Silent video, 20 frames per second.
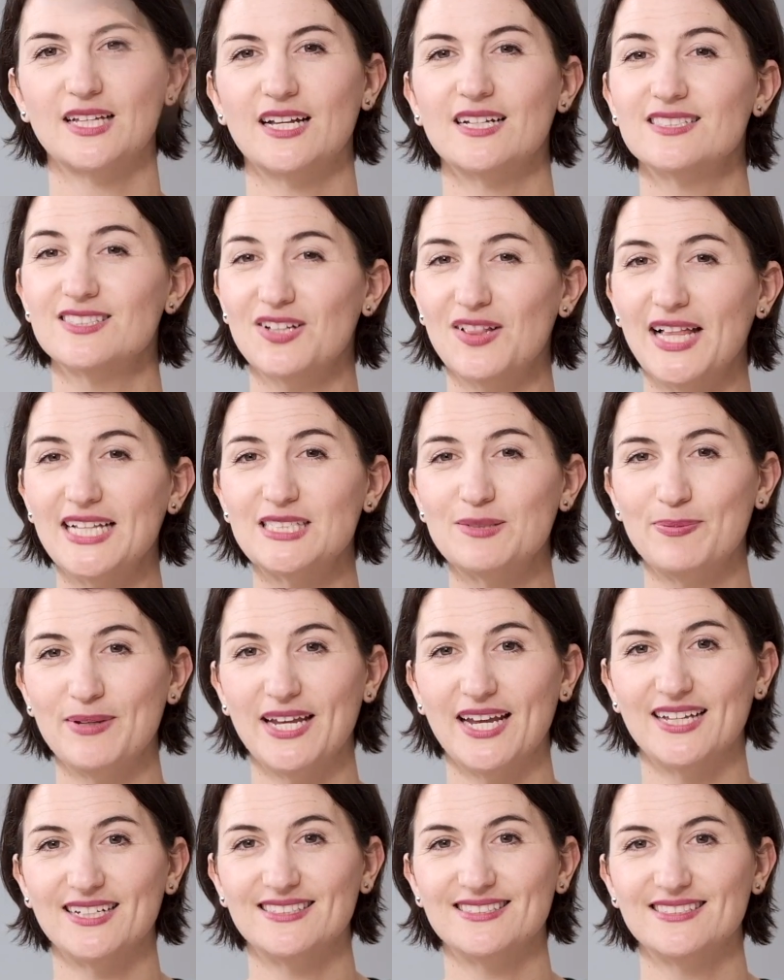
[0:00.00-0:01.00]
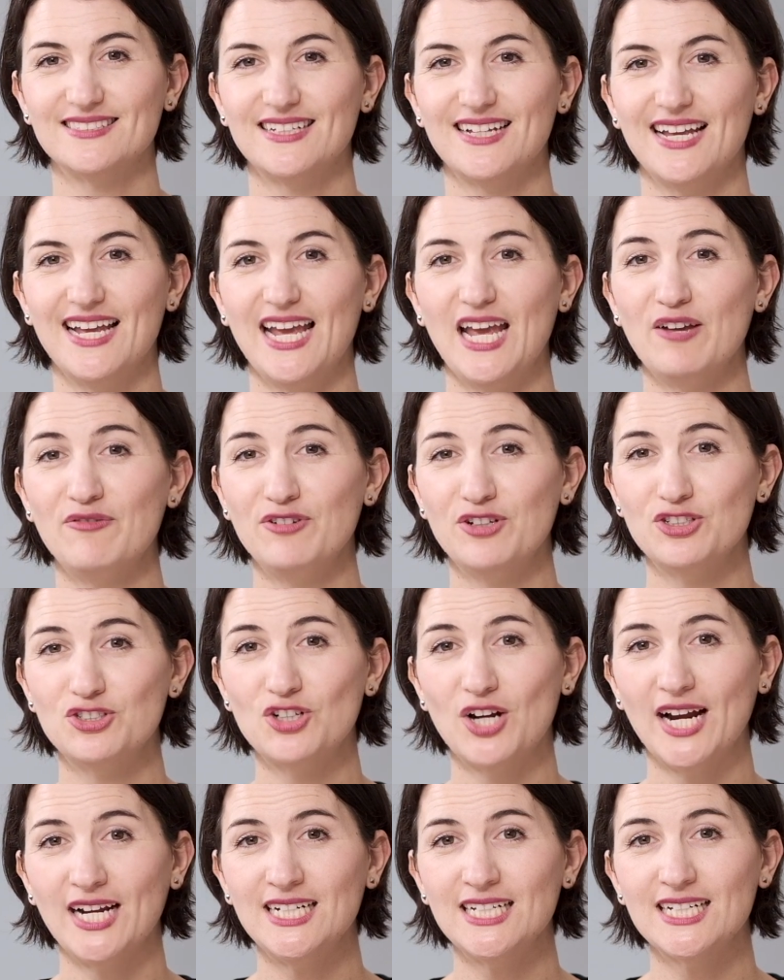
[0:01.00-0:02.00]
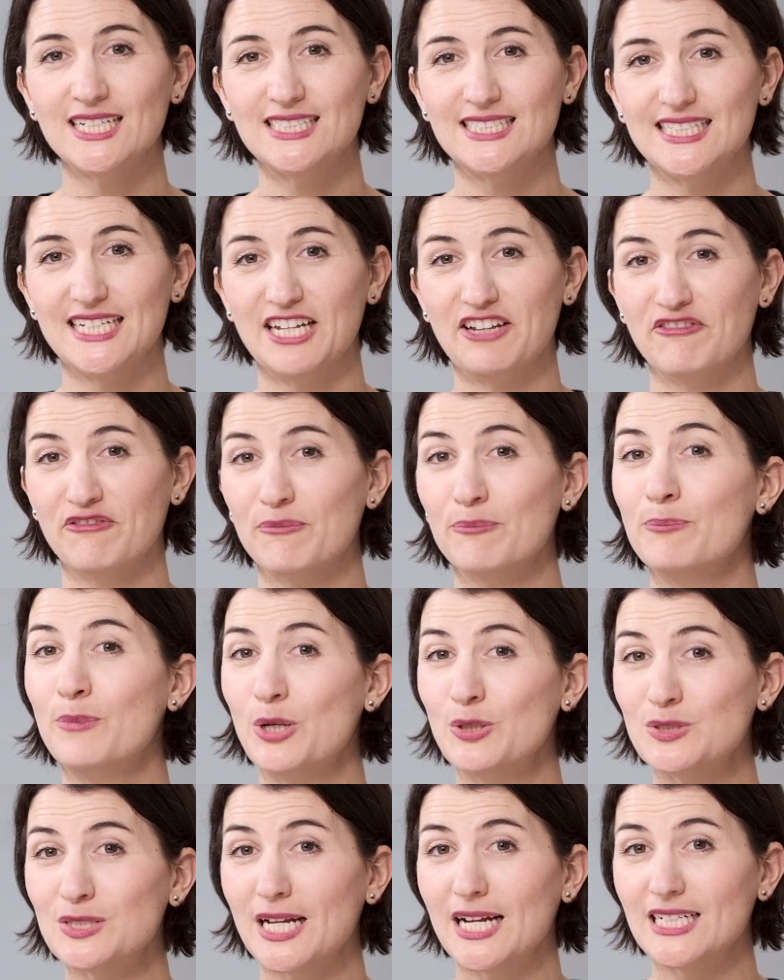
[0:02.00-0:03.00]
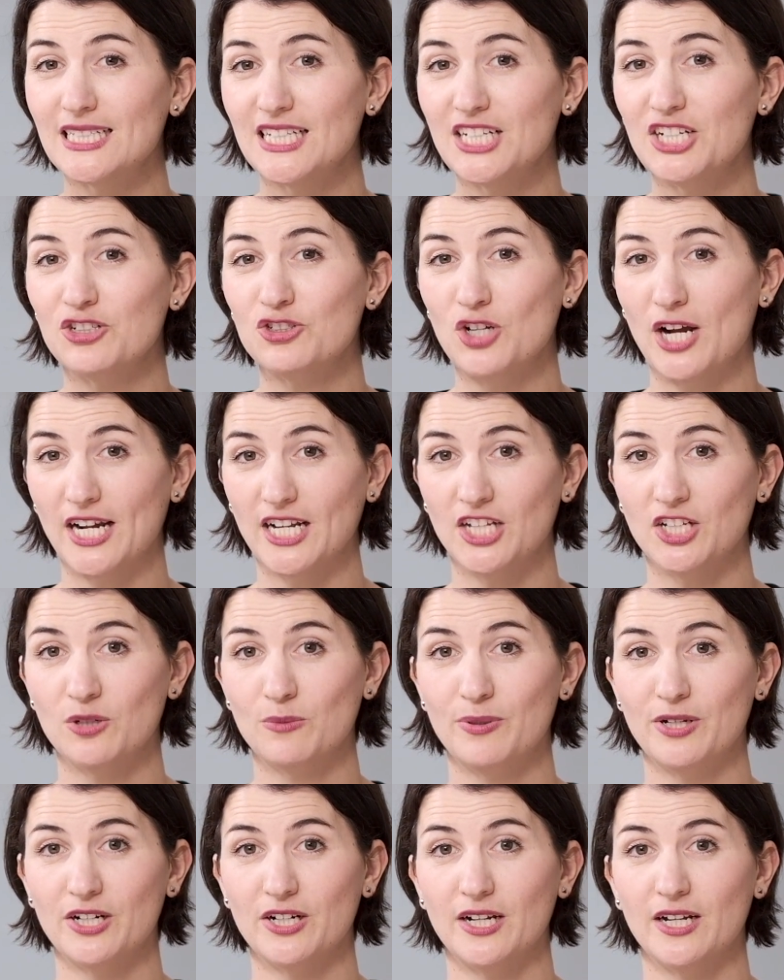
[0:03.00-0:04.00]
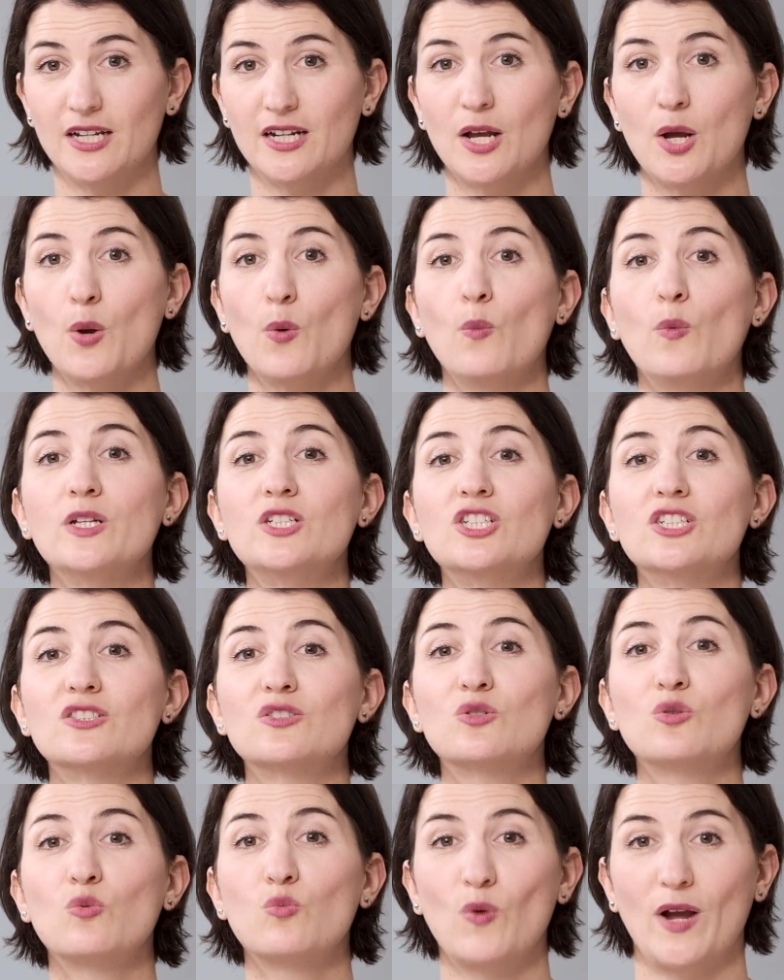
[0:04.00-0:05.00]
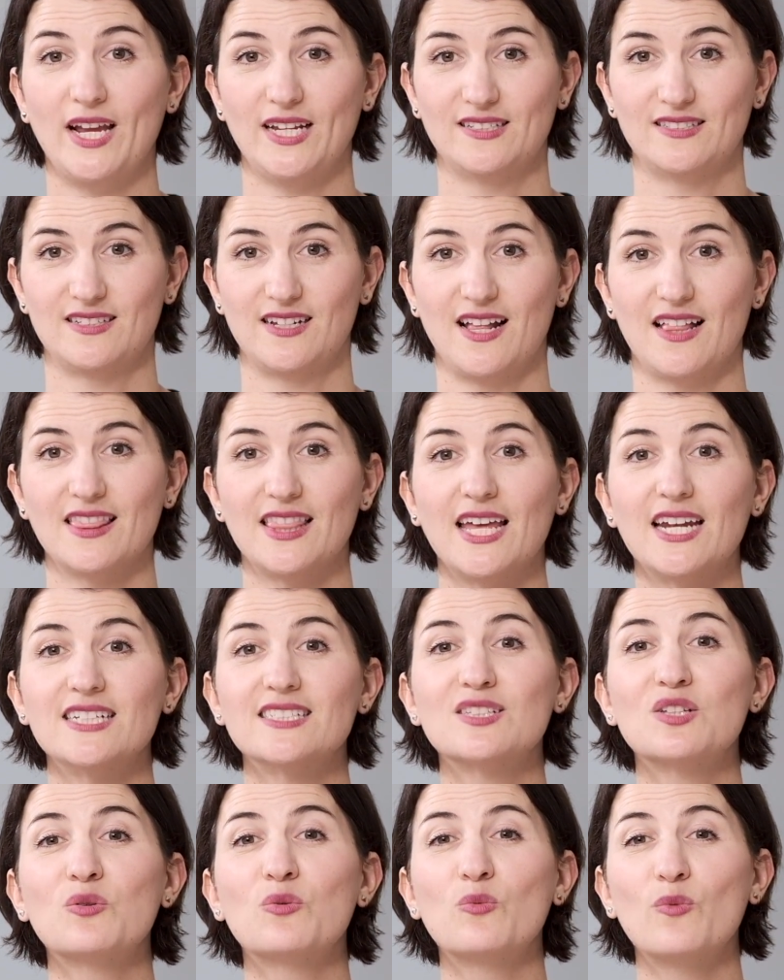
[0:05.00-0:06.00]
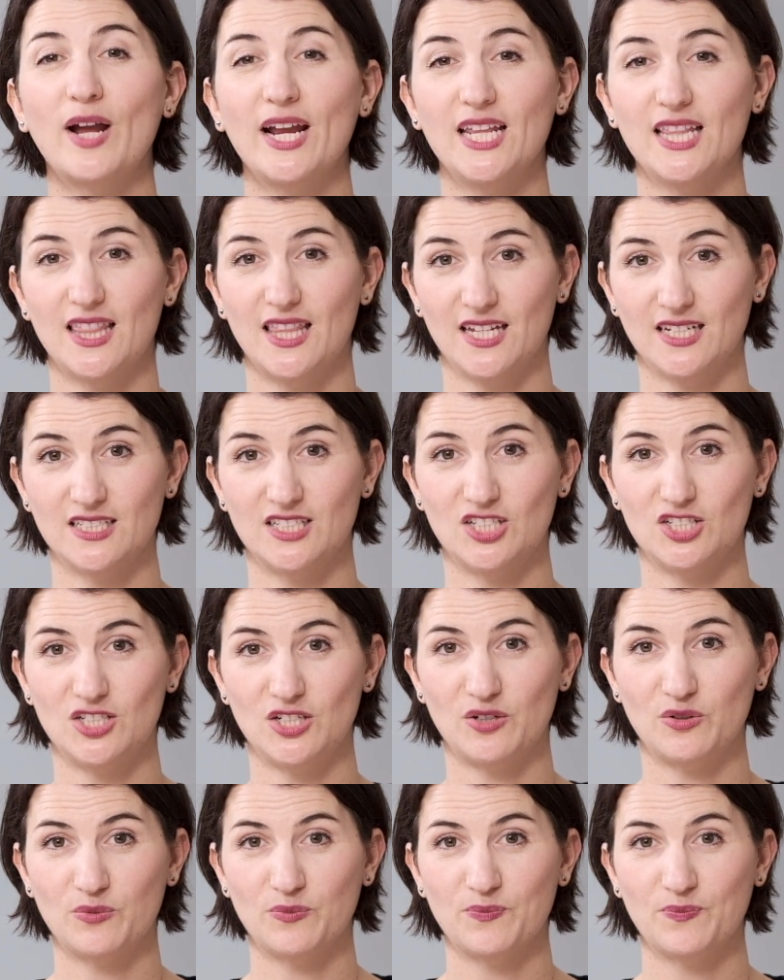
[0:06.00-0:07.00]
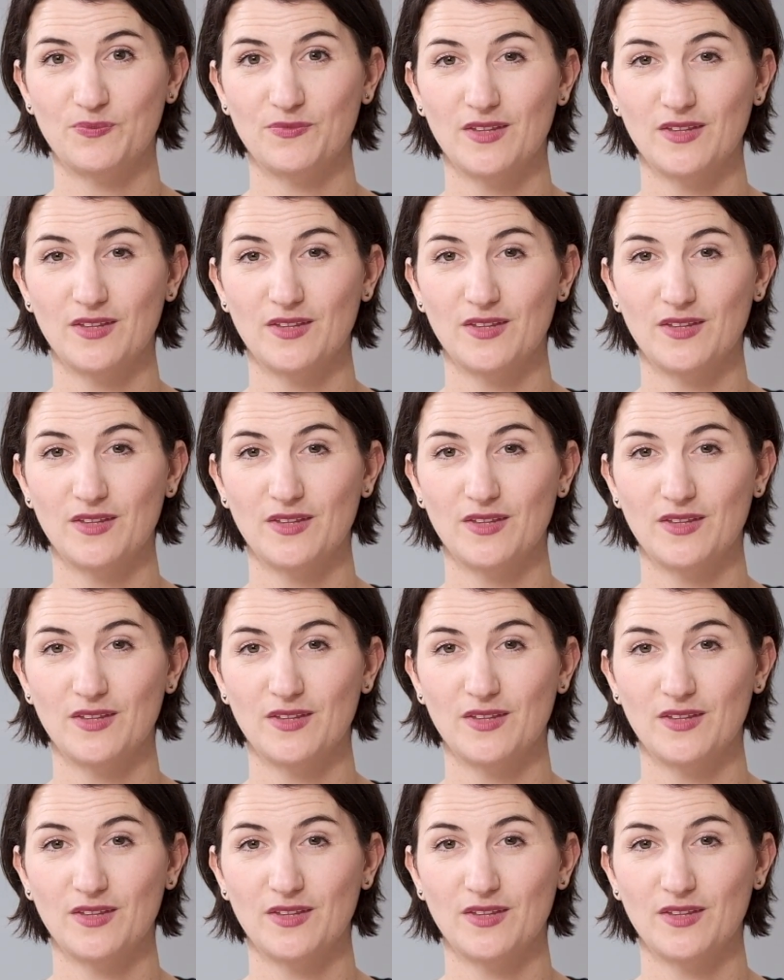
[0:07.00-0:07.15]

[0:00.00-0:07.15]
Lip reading: So let's begin. If you're trying to conceive, most likely you're tracking your period, which is great. That is the right thing to do.